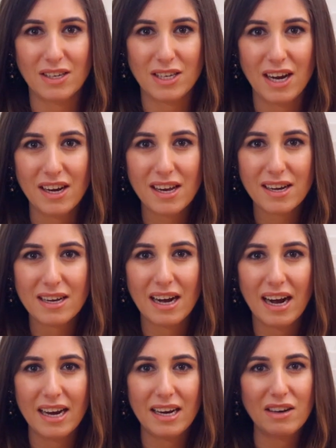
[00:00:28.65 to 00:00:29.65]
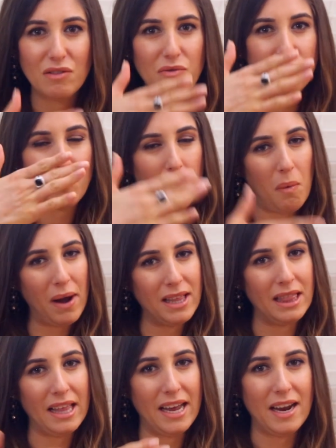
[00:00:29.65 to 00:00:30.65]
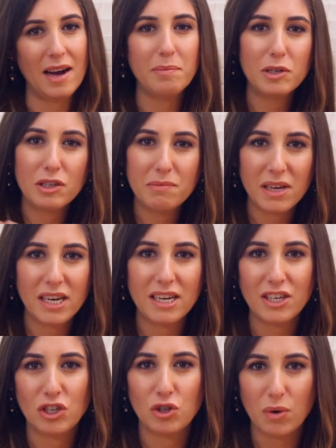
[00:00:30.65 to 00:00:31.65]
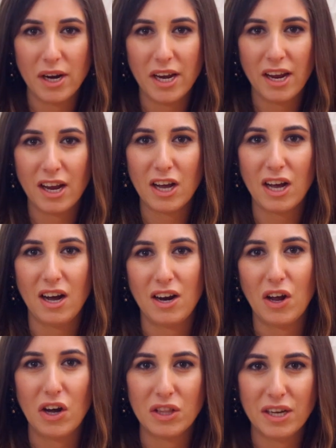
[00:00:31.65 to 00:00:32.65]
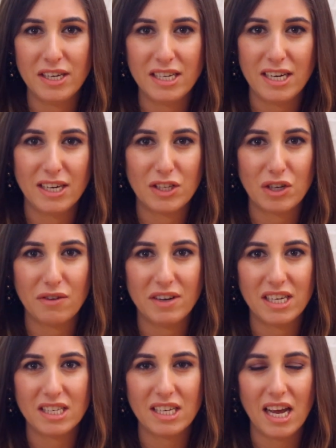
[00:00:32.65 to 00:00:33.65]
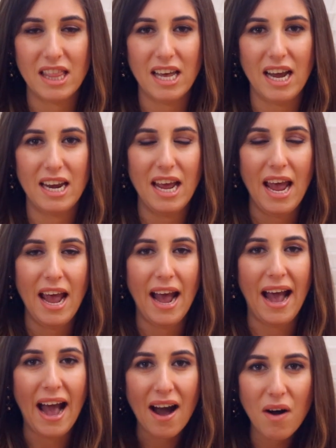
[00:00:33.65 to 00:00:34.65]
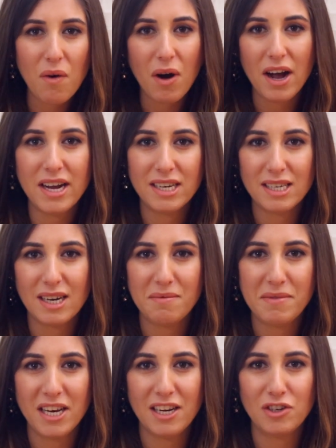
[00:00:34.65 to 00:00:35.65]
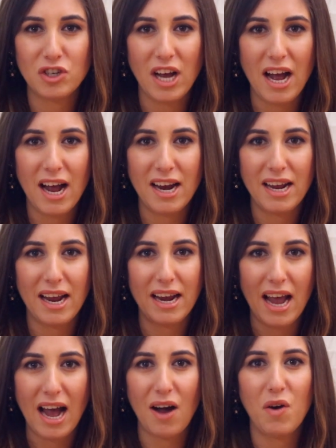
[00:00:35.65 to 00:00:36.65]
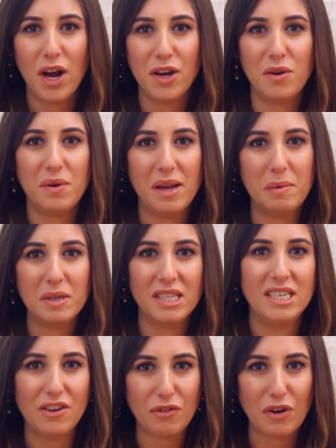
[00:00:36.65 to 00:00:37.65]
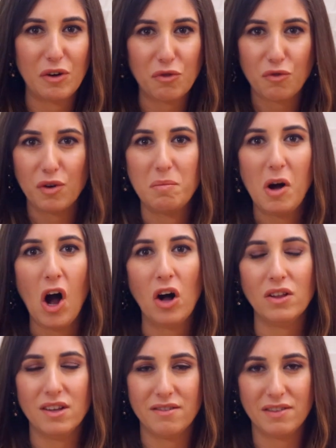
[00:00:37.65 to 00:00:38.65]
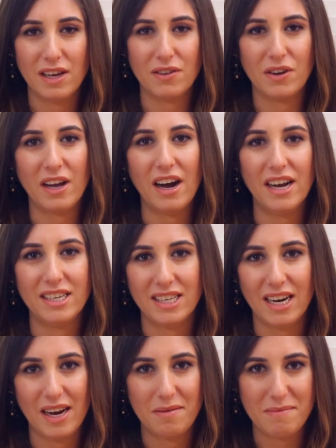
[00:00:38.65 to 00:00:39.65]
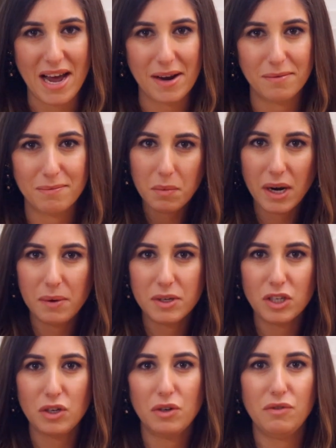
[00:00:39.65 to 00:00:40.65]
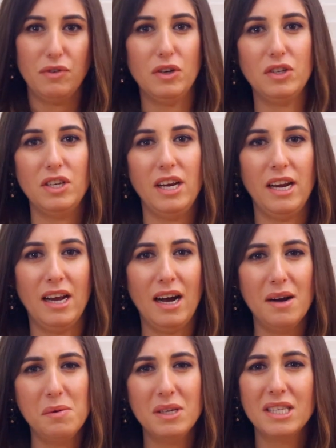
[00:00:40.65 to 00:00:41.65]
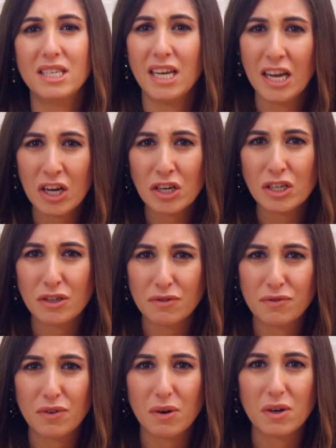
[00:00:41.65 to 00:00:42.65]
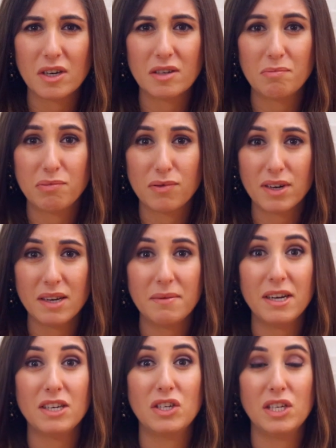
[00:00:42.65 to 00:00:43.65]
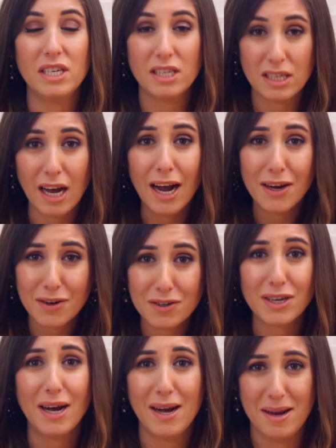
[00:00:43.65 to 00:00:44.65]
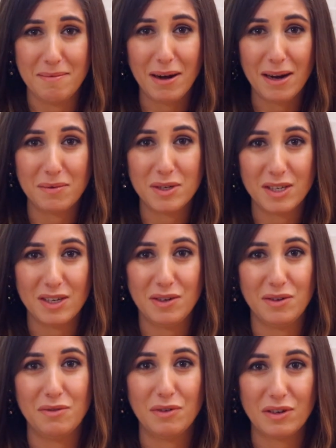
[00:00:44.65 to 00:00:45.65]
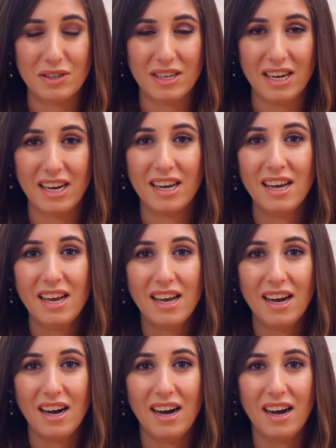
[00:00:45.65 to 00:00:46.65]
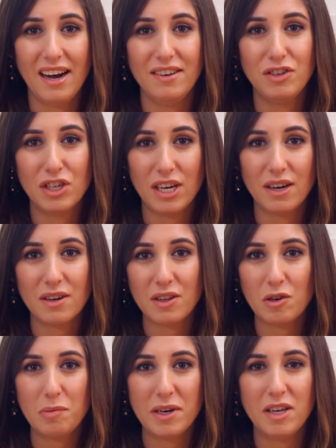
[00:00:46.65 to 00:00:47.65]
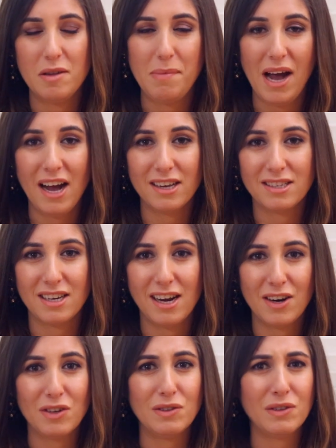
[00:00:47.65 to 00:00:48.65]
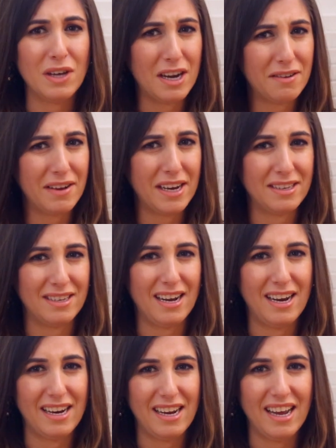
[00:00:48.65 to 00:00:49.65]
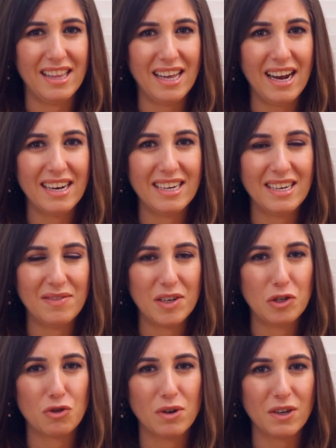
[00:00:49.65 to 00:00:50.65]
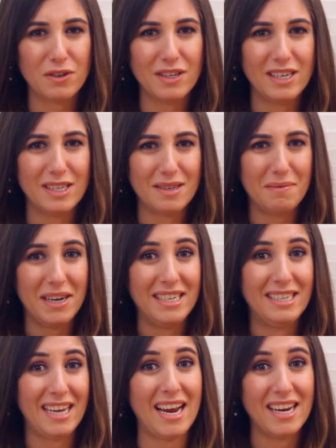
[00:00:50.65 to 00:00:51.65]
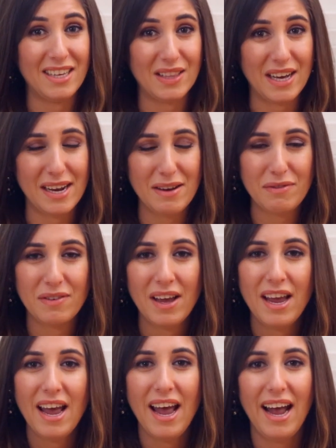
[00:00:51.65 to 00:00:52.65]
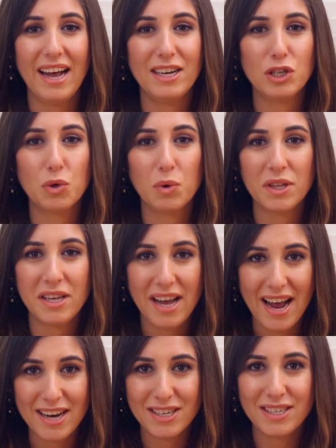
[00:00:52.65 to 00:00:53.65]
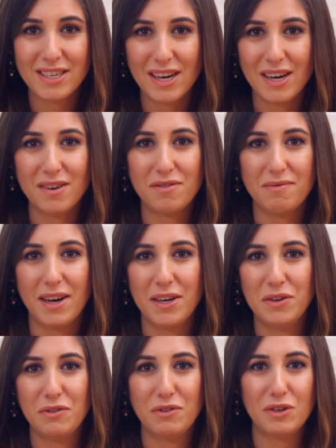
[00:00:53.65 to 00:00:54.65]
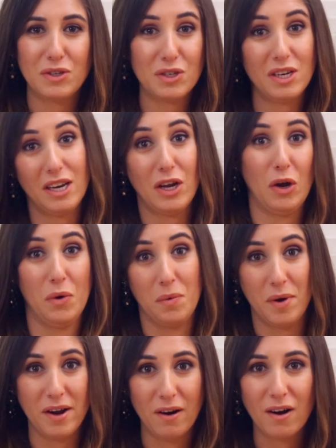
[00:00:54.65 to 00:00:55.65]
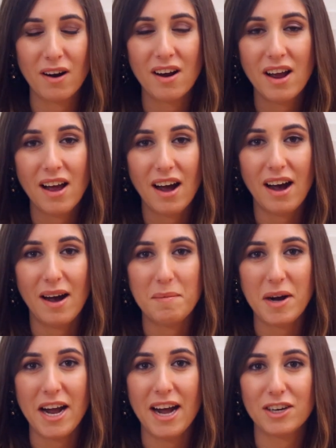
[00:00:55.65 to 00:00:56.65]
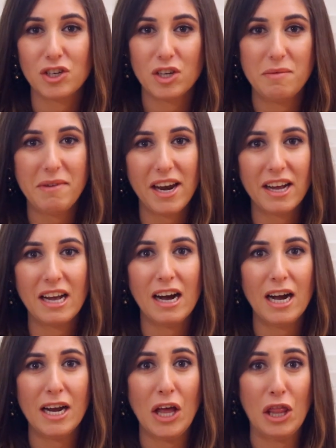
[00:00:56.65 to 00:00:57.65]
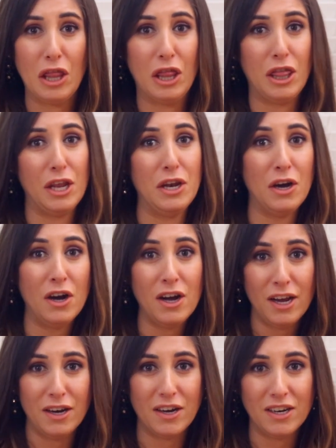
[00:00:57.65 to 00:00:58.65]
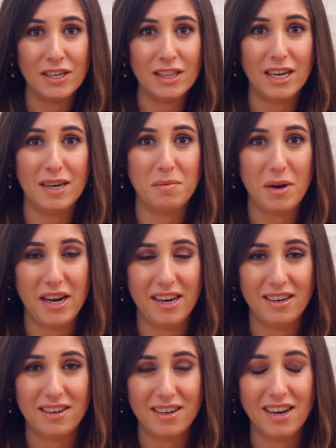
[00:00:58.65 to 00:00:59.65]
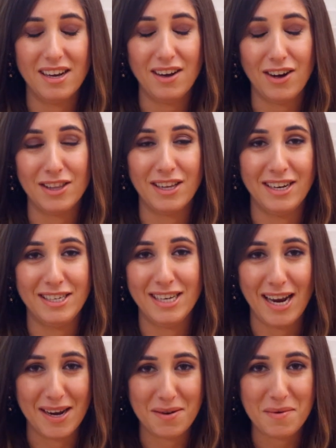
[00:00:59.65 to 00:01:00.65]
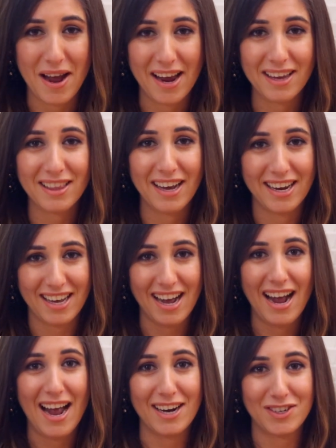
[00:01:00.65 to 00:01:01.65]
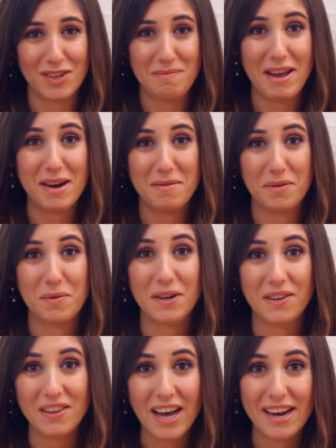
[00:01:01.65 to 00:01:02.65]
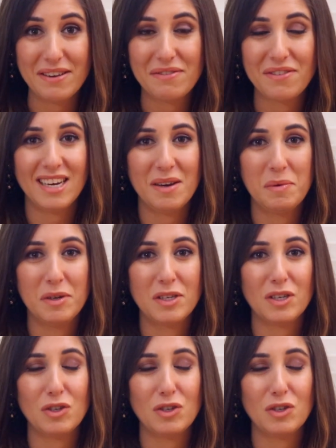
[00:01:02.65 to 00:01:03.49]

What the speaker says: I'll tell you kind of what led up to me joining an online dating service, and then how I ended up meeting Chad and how I knew he was different from all of the other guys that I had met. When I was in university, I was single for pretty much the entire time I was in university. I've shared a little bit in the past that I had a lot of anxiety, and that even trickled into my dating life. And toward the end of my university career, I actually met a guy the non-online online dating way. Like, I actually met him in real life. He was